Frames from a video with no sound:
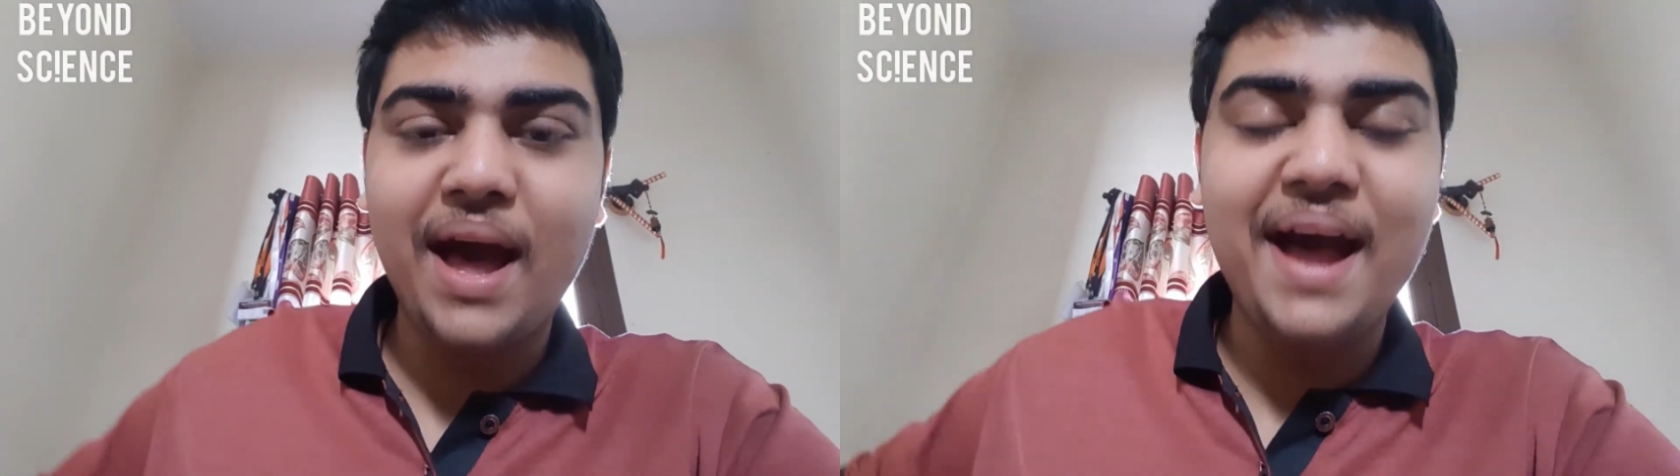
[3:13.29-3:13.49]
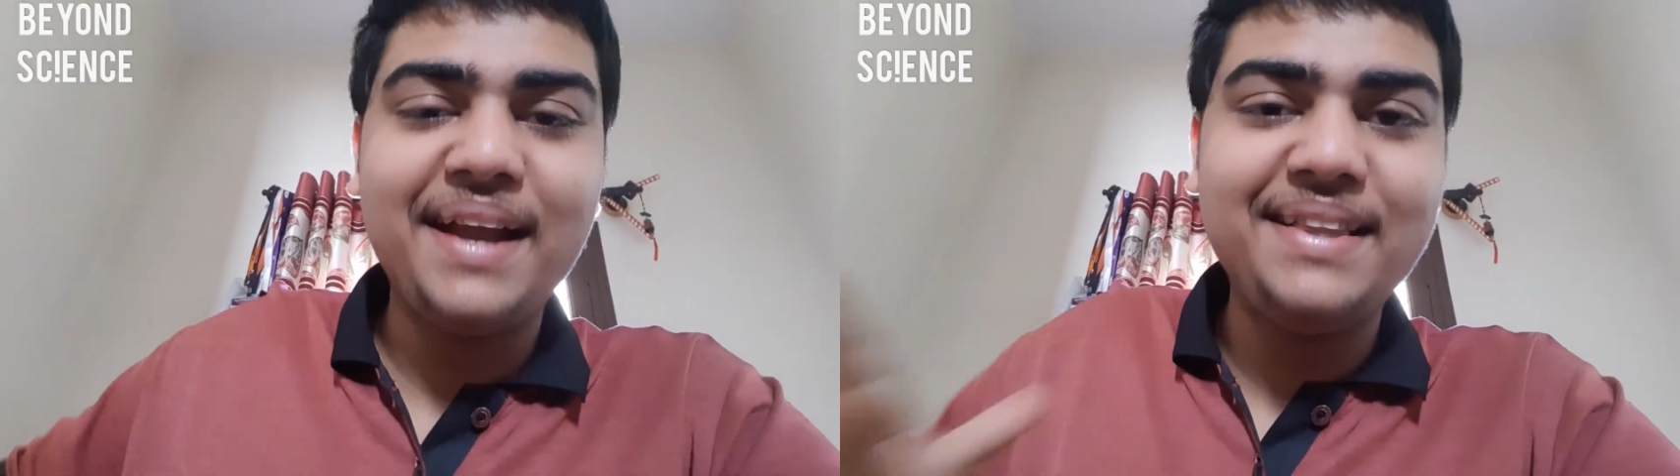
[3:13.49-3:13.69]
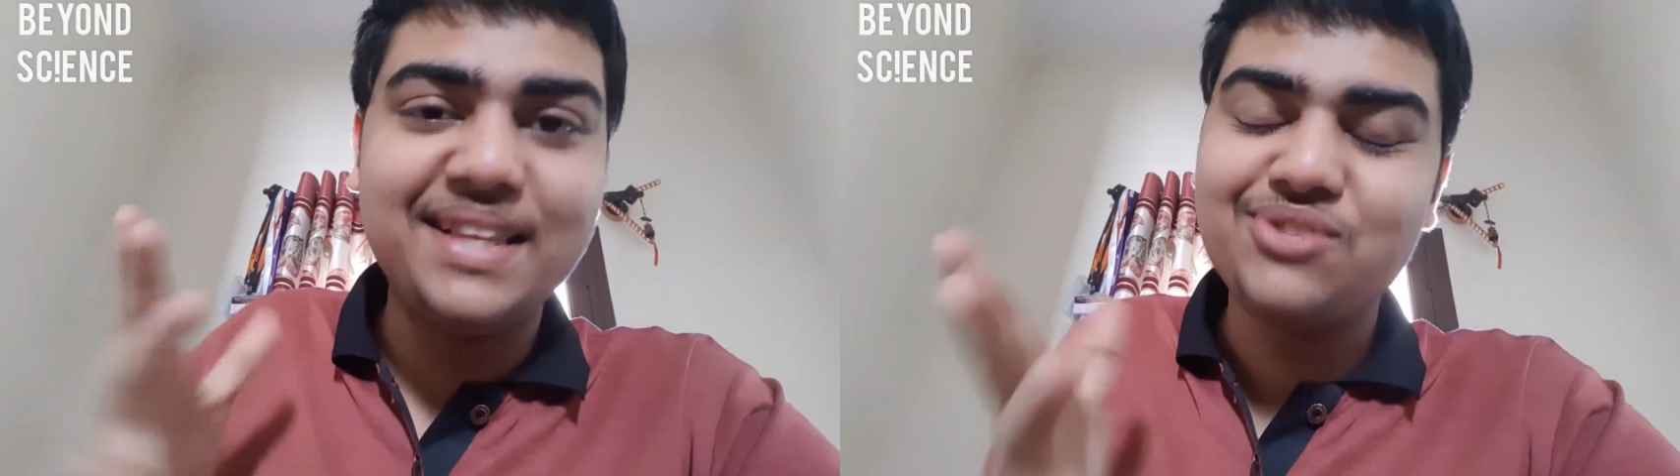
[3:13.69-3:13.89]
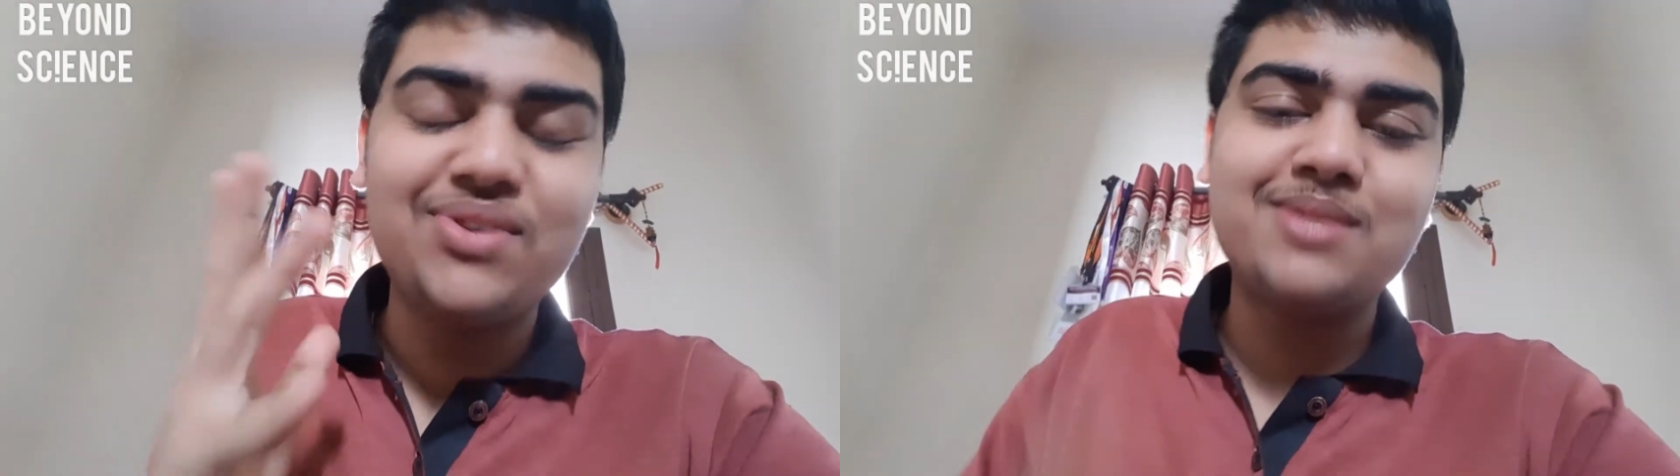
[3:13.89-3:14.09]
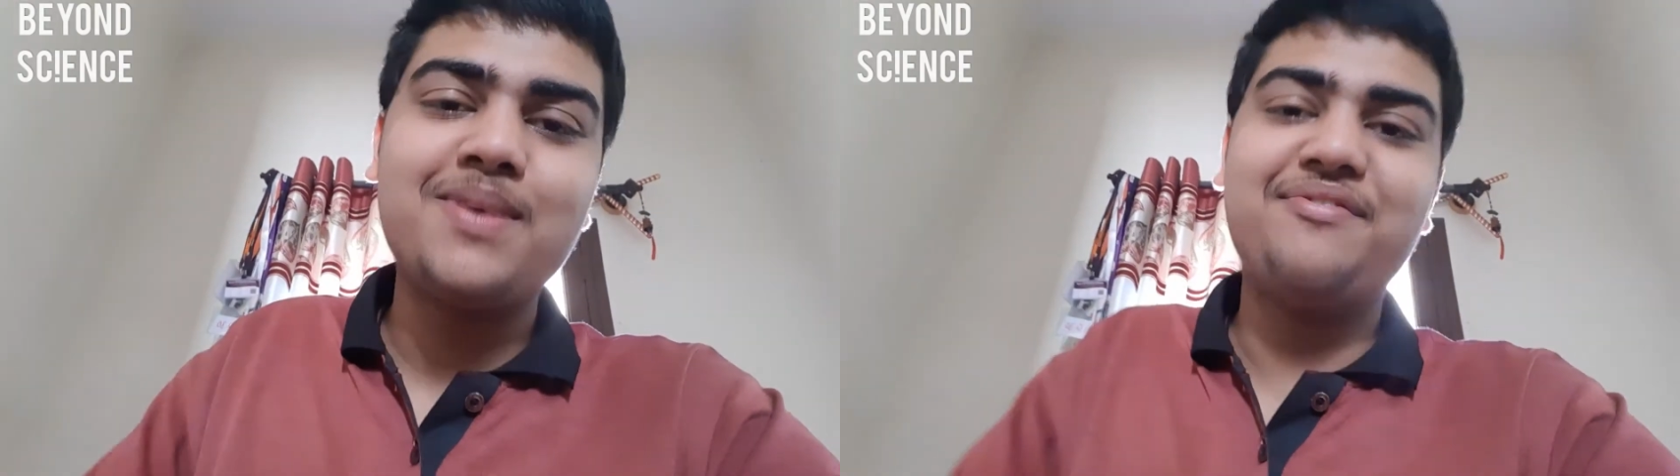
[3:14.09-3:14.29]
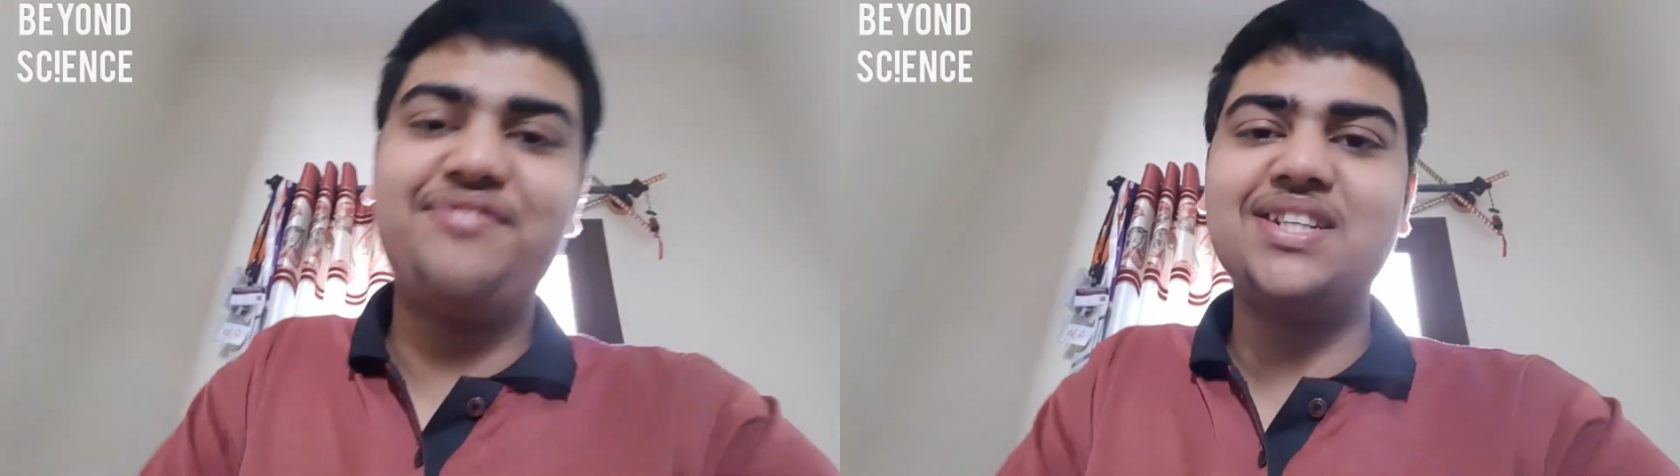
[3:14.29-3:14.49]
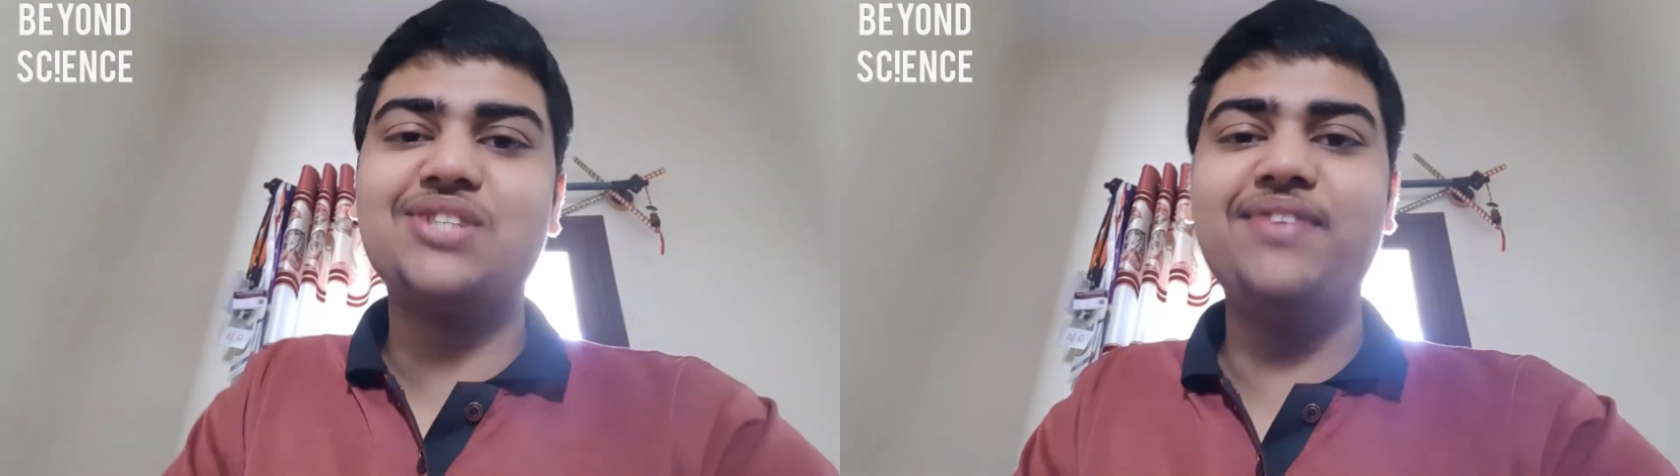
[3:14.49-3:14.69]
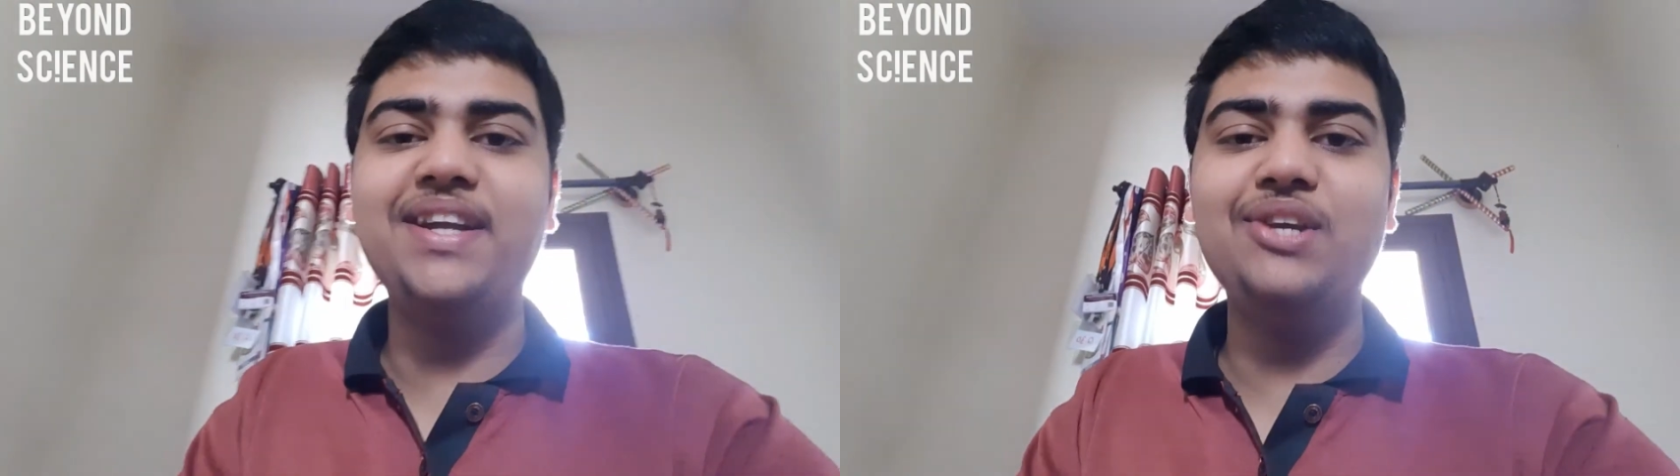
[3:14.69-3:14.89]
and this was my
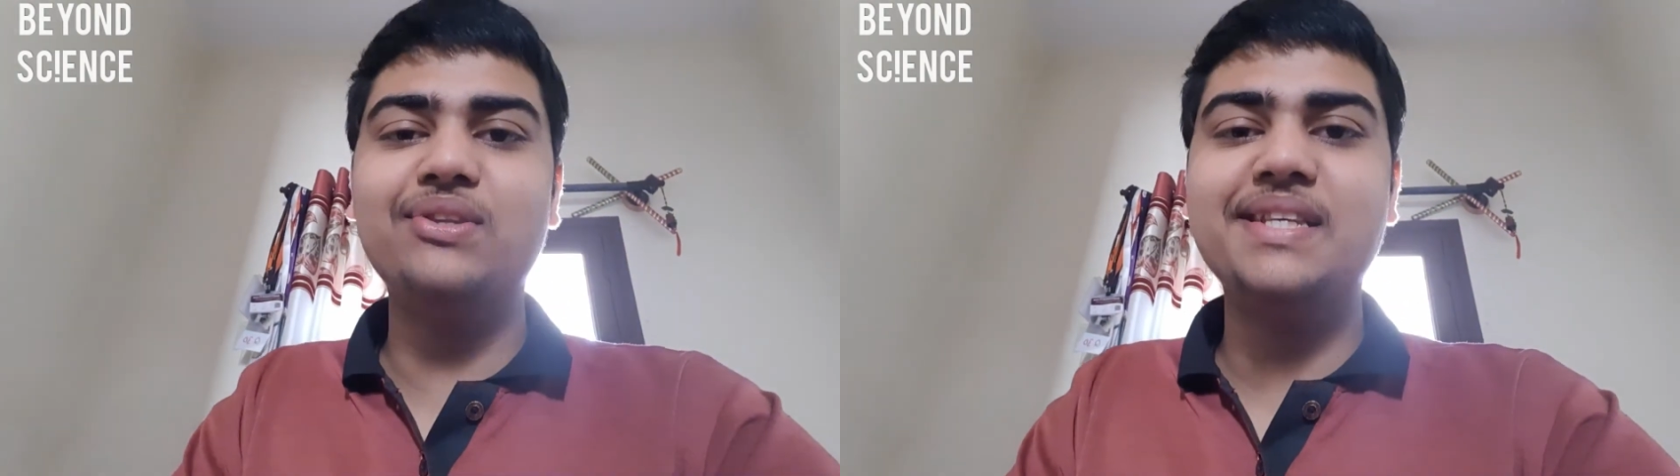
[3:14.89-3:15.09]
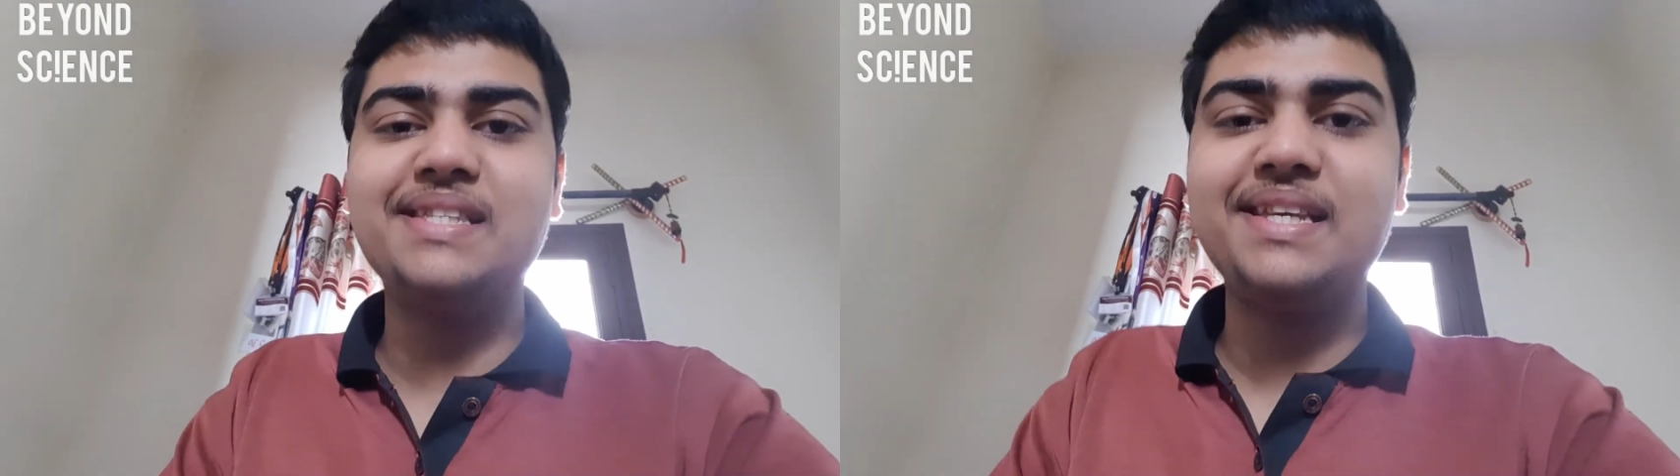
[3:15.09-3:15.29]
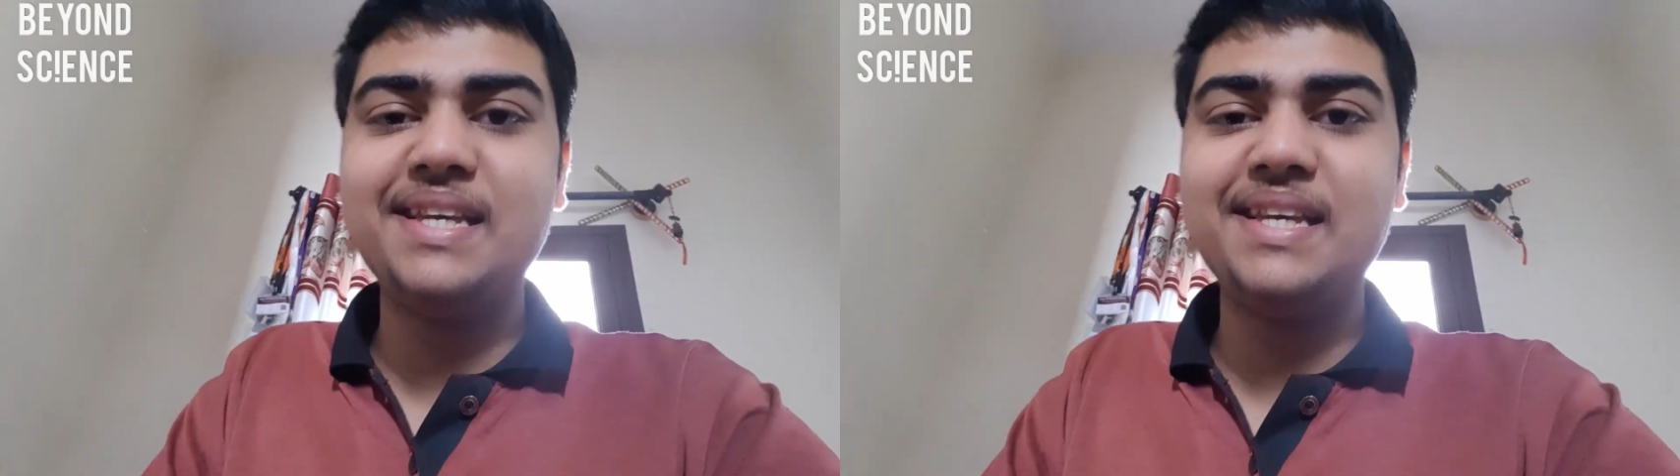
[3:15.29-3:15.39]
first video this